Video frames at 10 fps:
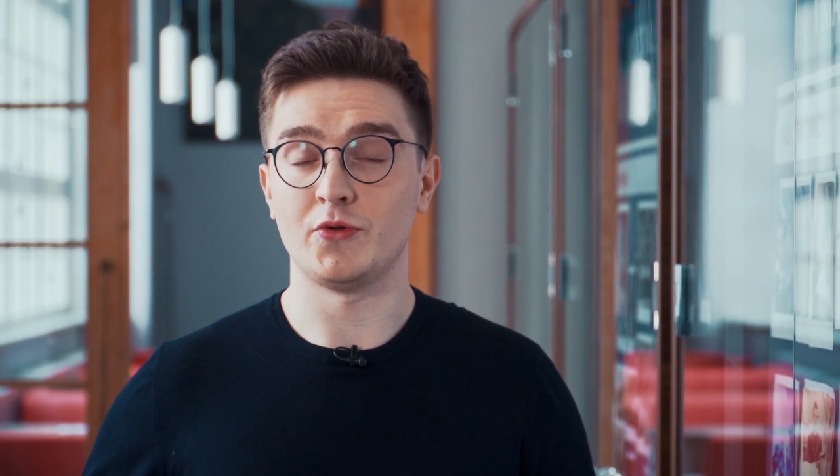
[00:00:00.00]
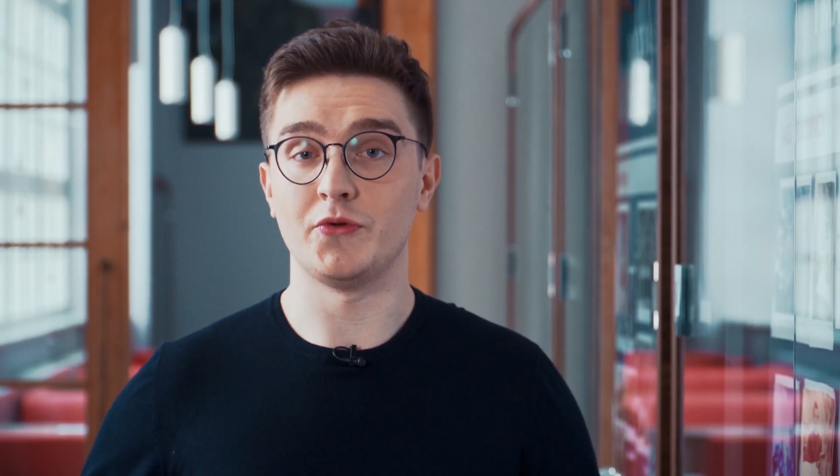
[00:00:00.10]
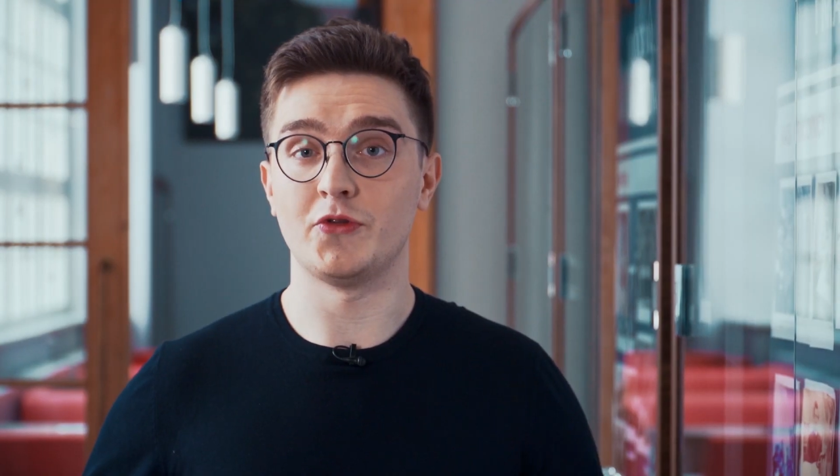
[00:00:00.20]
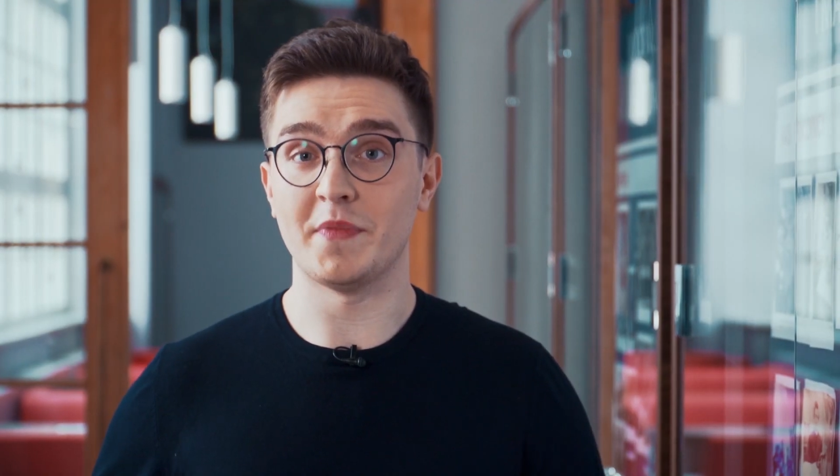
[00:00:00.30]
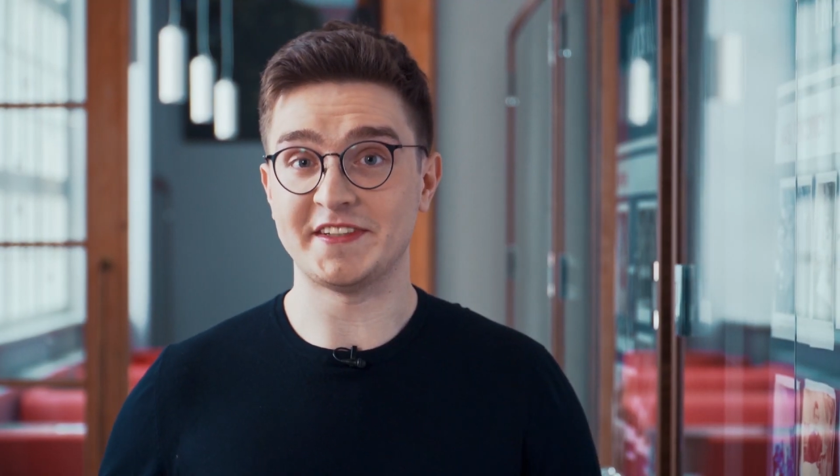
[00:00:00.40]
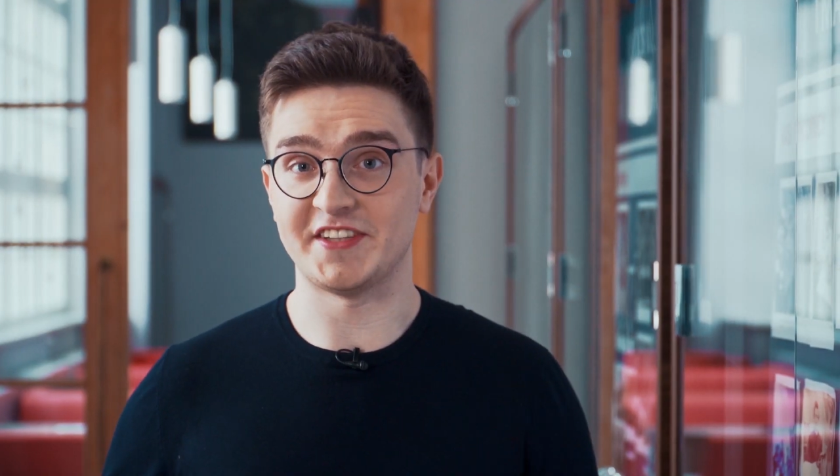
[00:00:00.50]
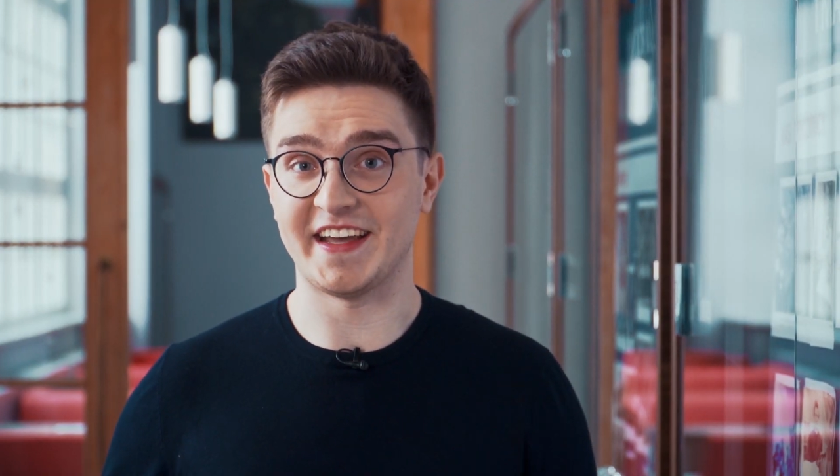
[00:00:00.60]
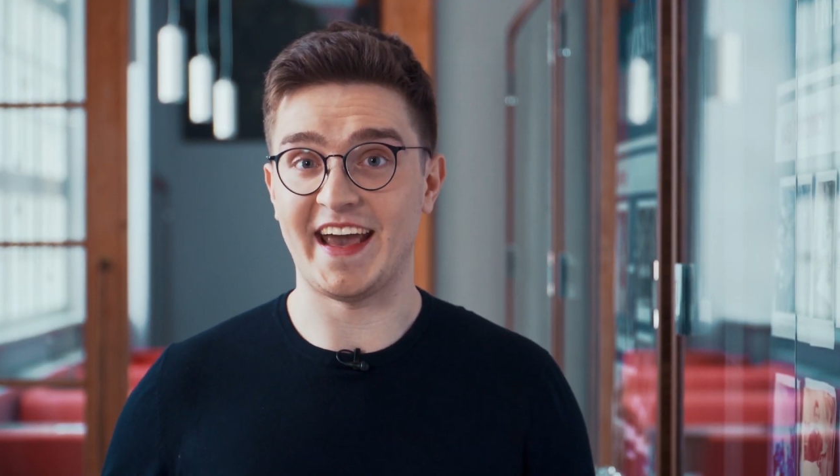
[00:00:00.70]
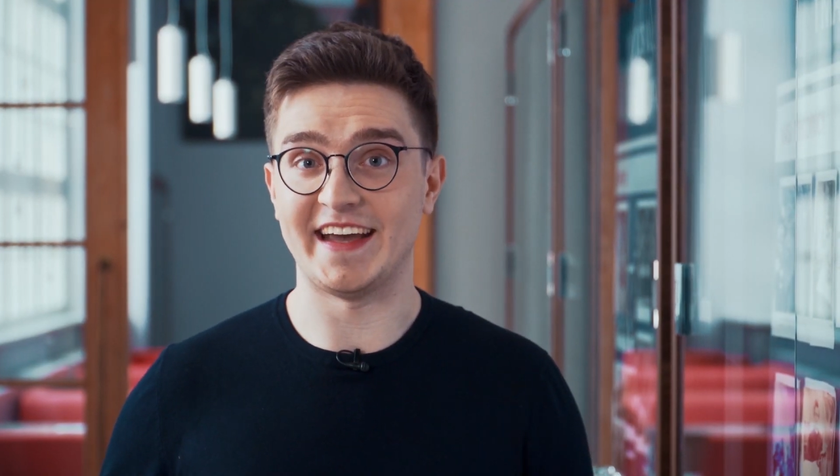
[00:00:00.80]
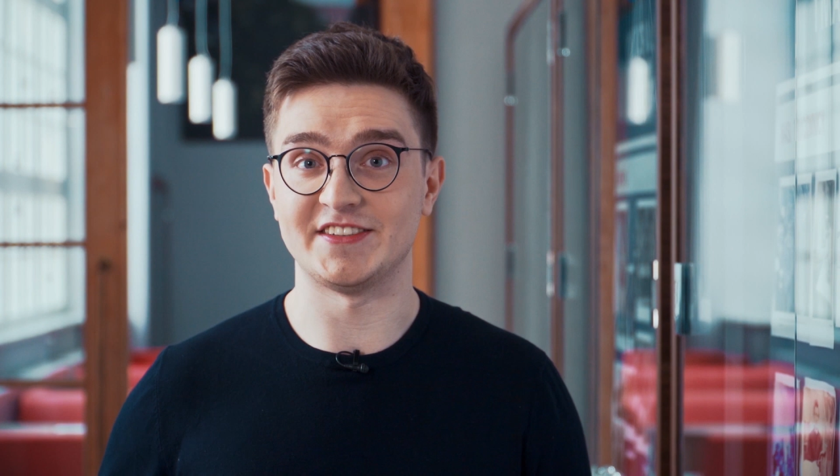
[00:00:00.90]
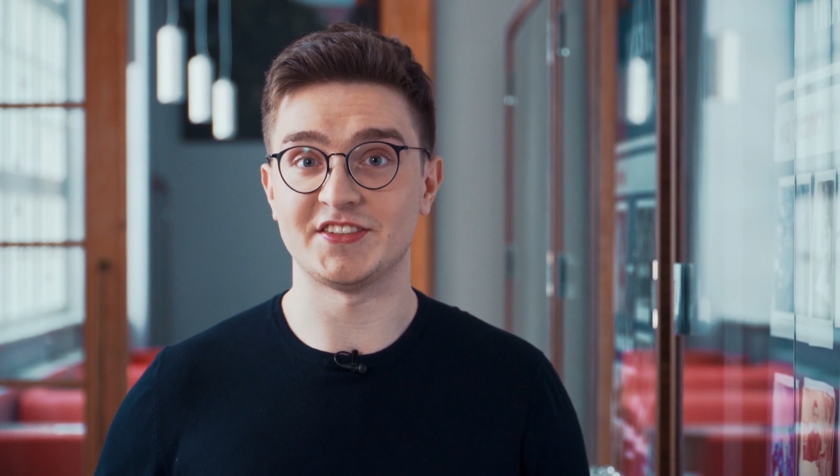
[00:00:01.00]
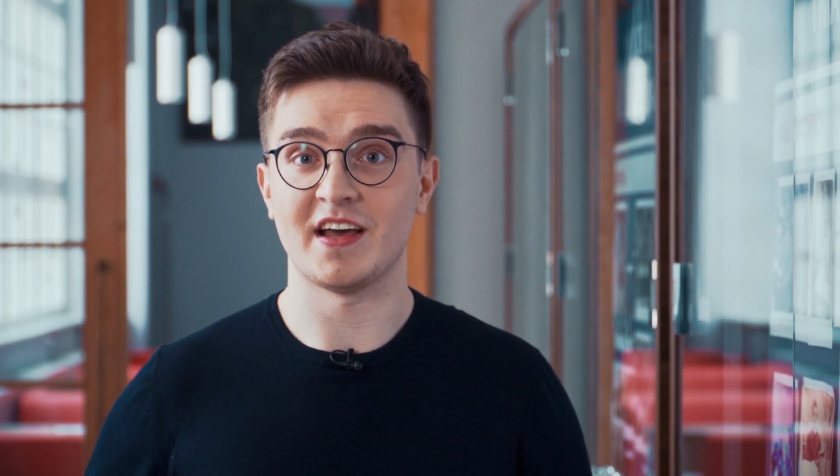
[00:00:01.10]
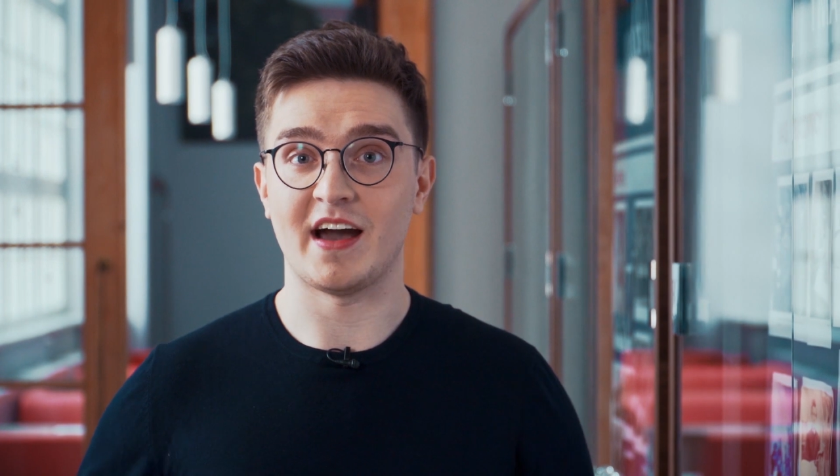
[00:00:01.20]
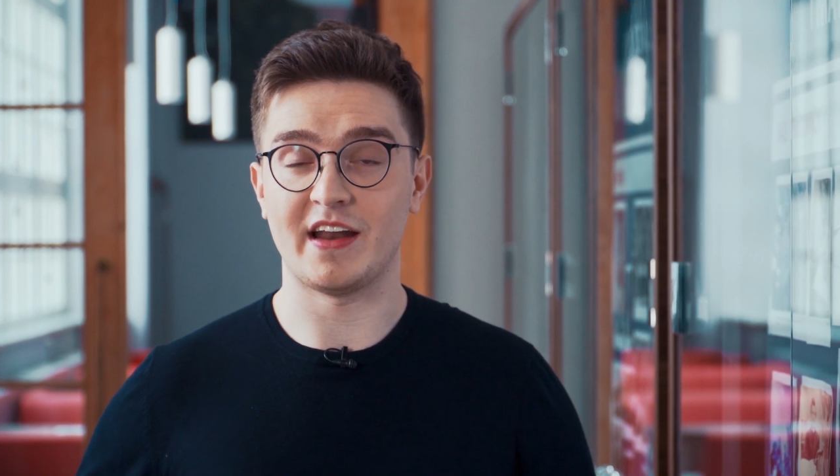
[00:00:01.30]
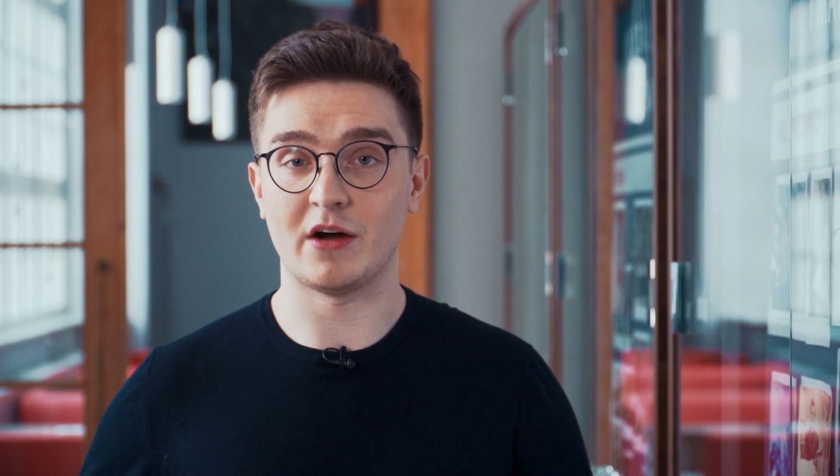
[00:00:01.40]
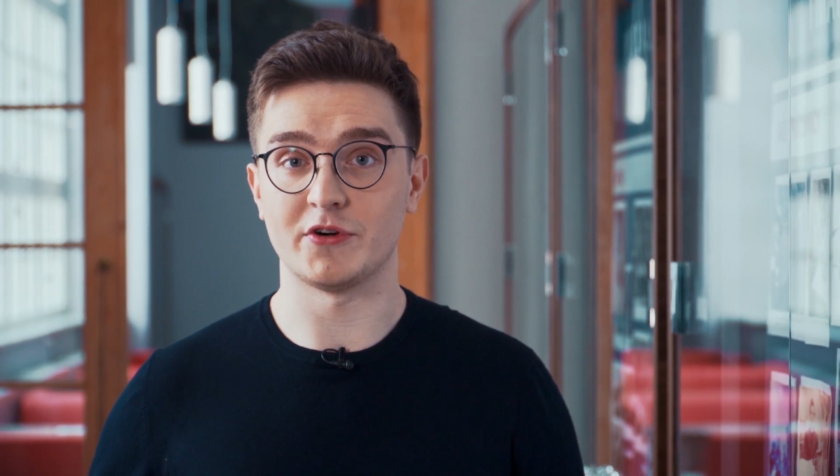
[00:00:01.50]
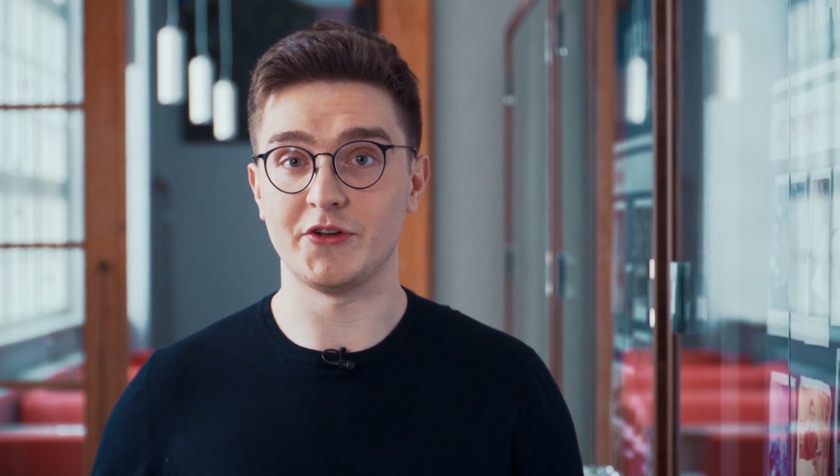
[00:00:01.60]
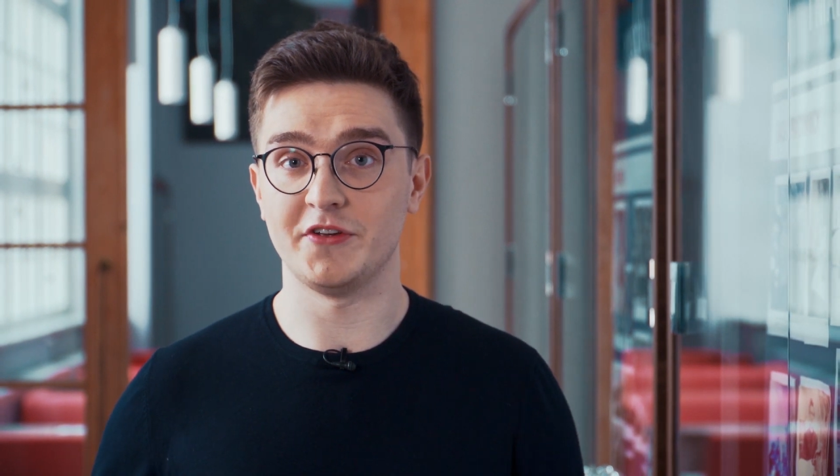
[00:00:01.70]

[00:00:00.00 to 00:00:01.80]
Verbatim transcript: to domesticate at our